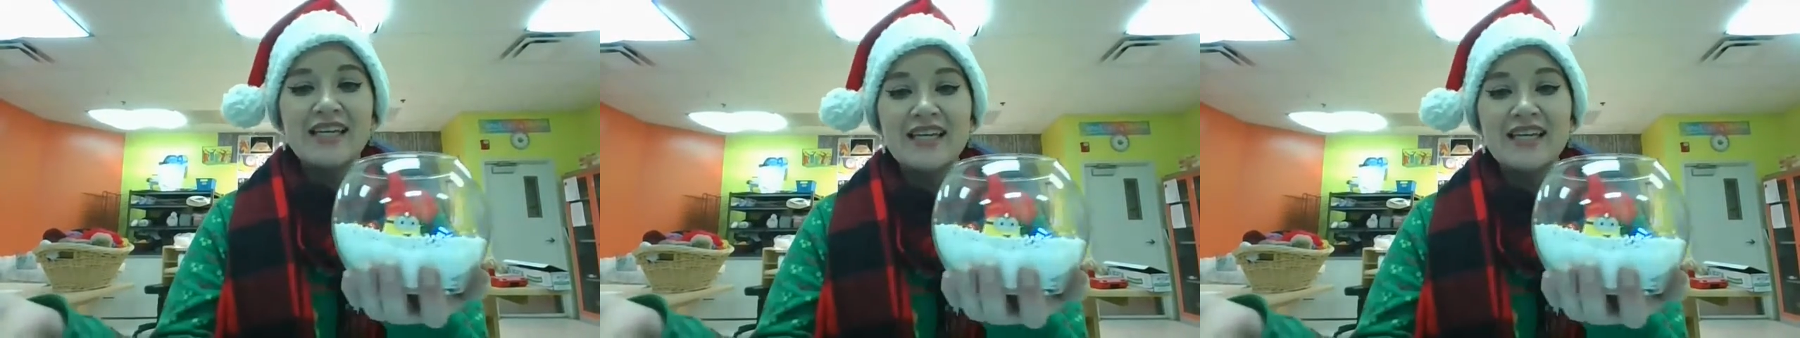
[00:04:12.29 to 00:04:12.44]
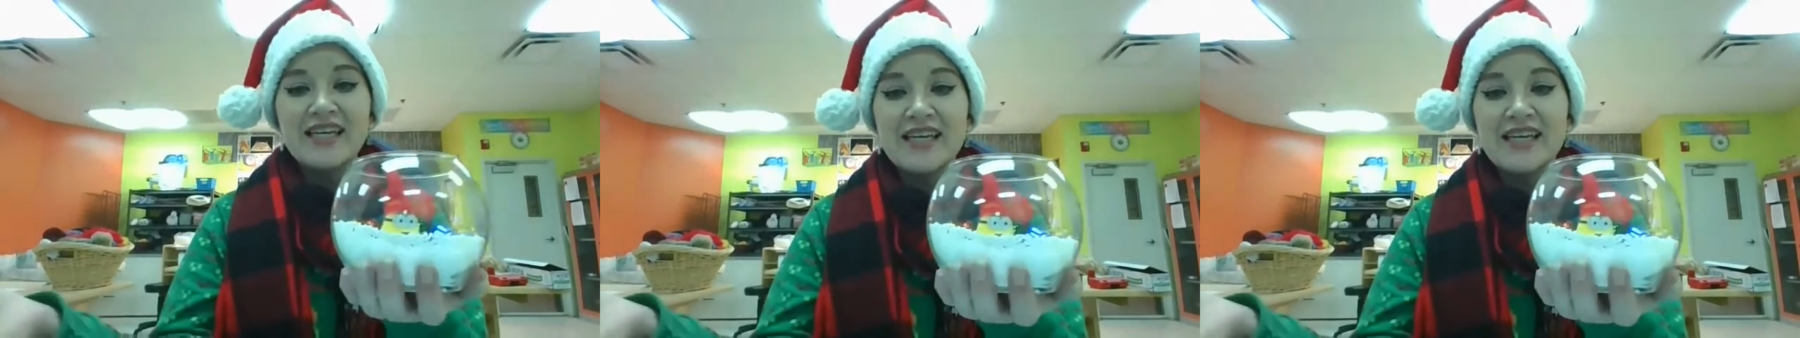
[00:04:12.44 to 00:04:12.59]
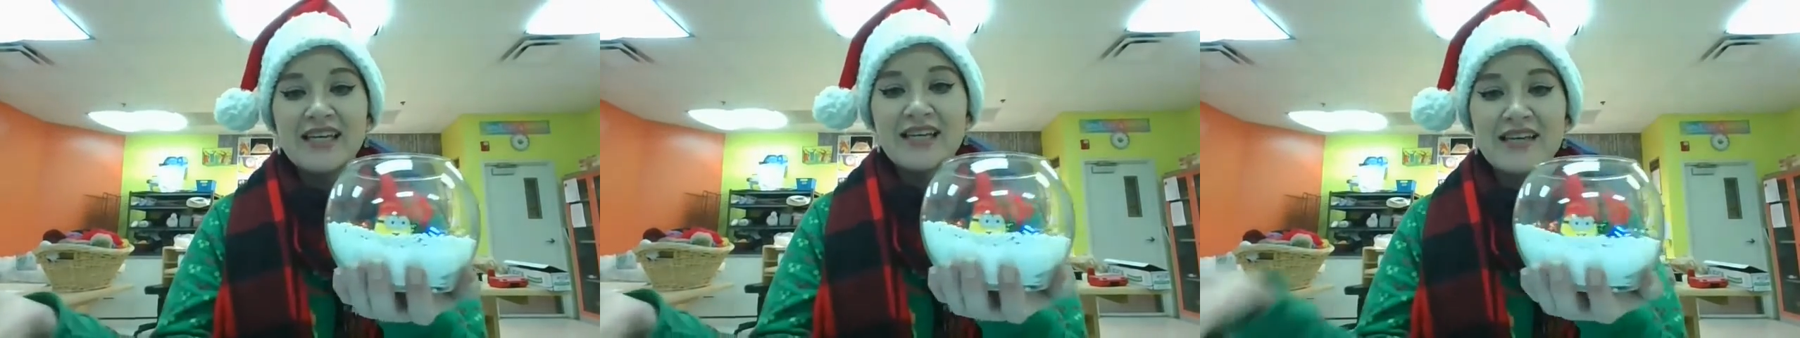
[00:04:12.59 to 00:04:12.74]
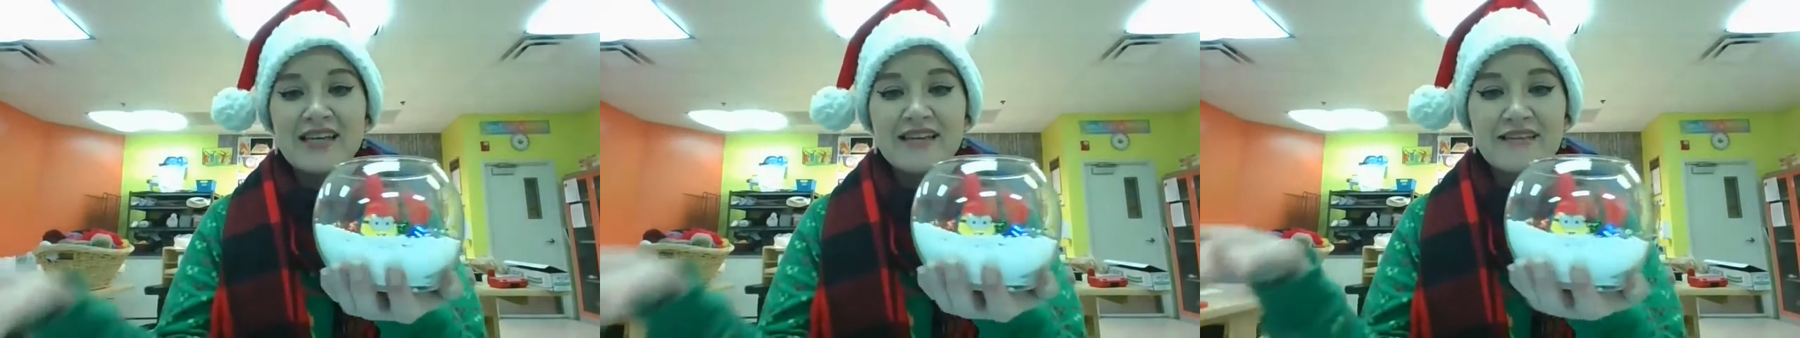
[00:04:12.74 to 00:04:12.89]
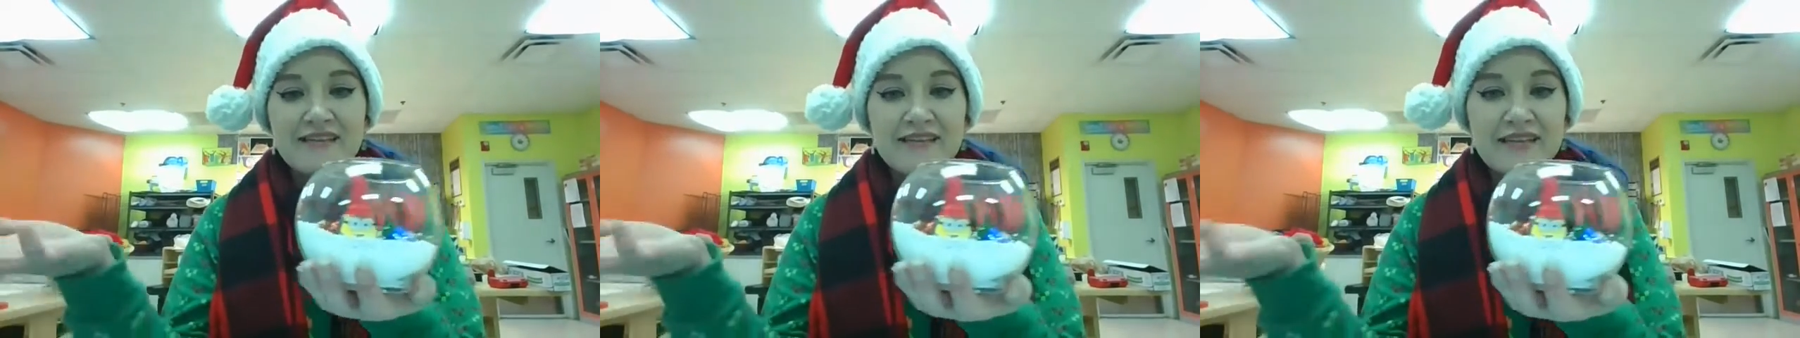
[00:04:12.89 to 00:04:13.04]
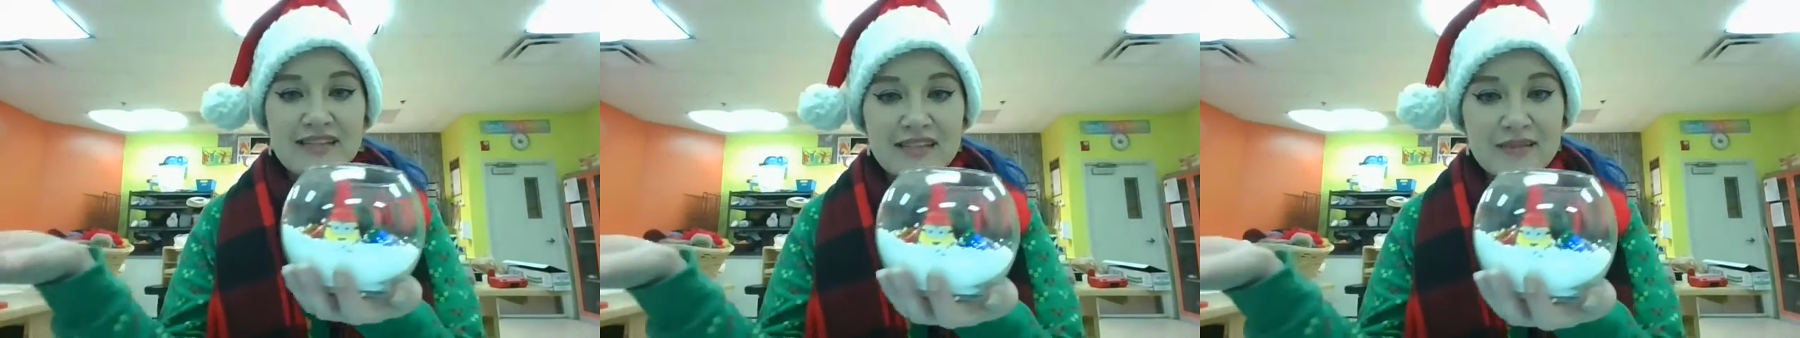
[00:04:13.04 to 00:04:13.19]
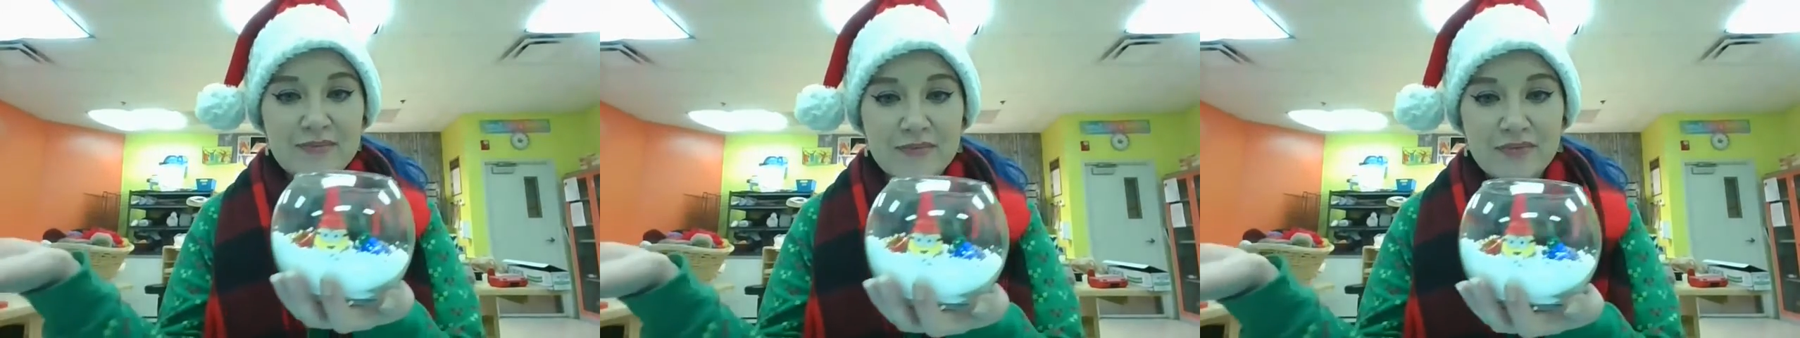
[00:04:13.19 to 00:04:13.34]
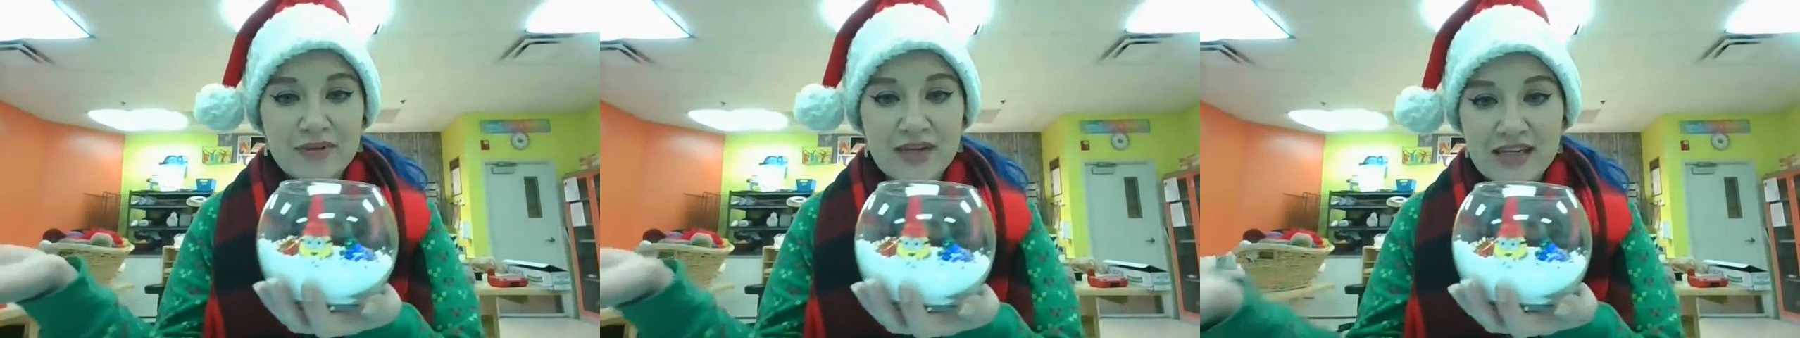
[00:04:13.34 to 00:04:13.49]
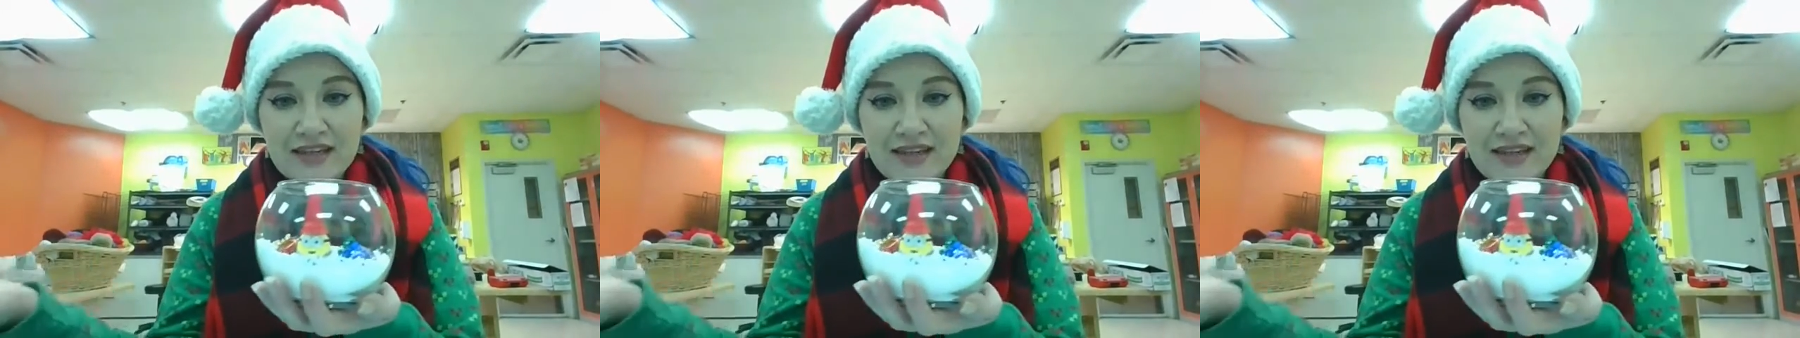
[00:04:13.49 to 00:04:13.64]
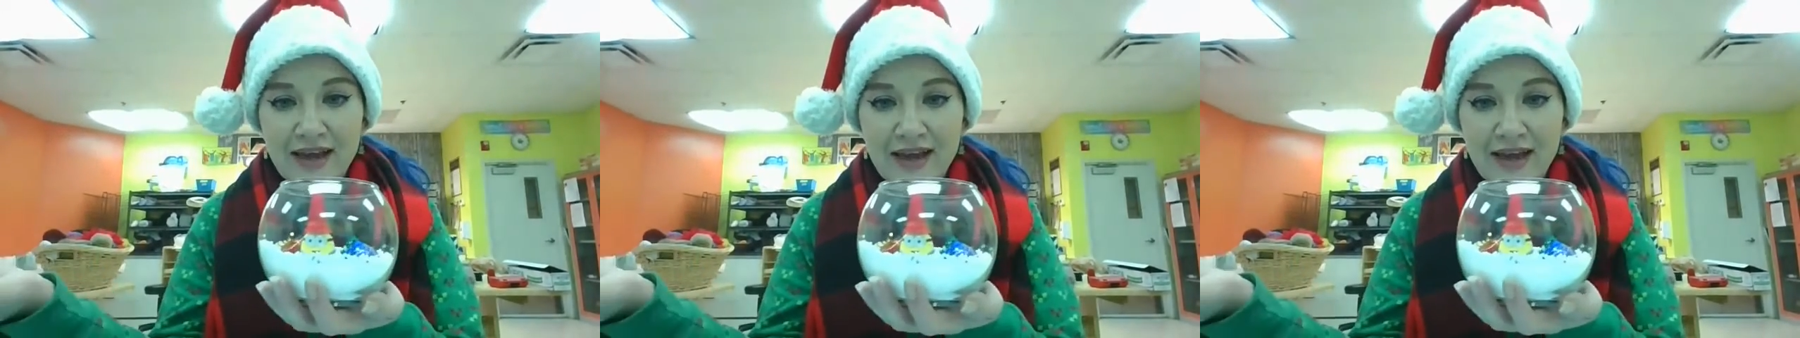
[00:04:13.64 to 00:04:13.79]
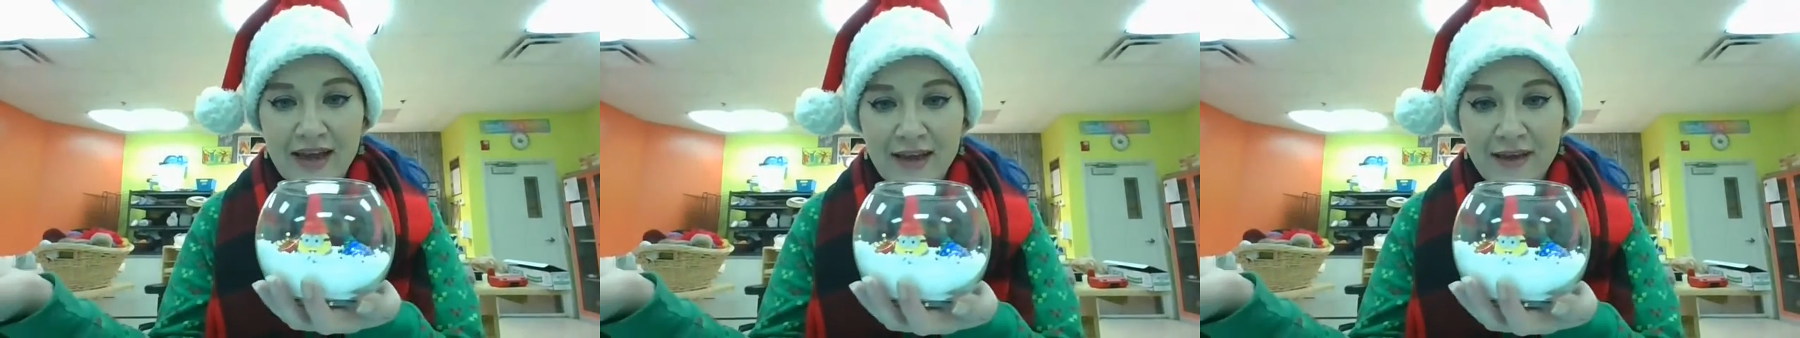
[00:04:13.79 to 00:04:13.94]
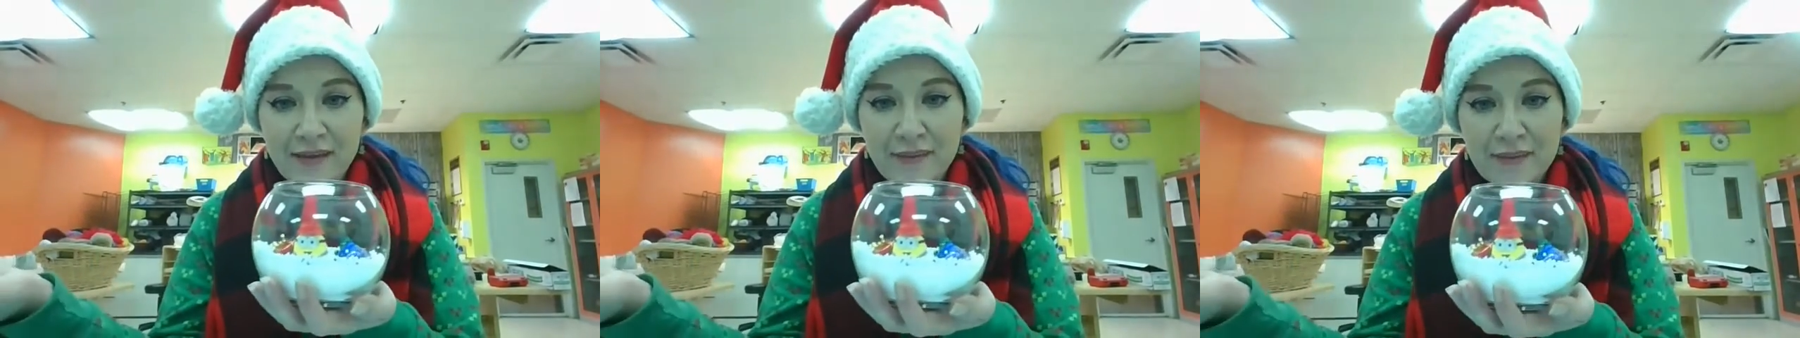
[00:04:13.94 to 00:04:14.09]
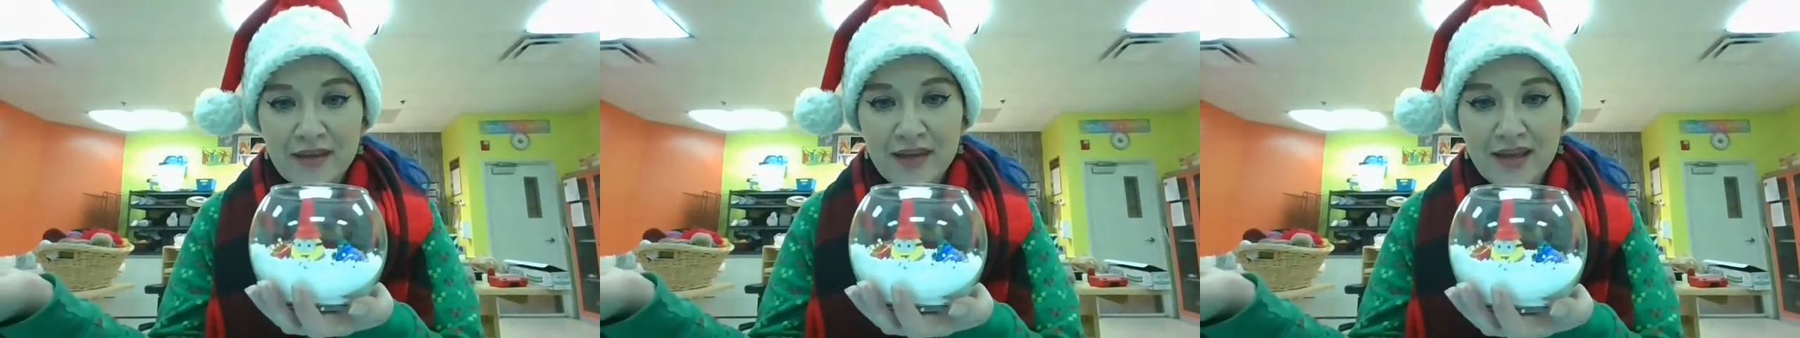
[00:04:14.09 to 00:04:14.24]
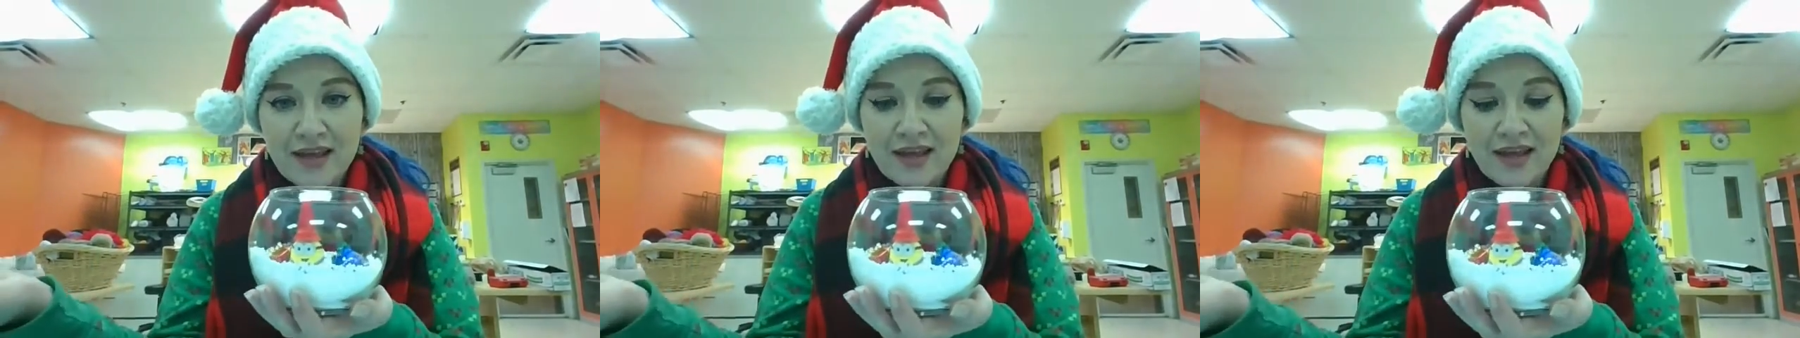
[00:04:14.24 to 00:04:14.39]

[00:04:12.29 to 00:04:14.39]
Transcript: in the springtime,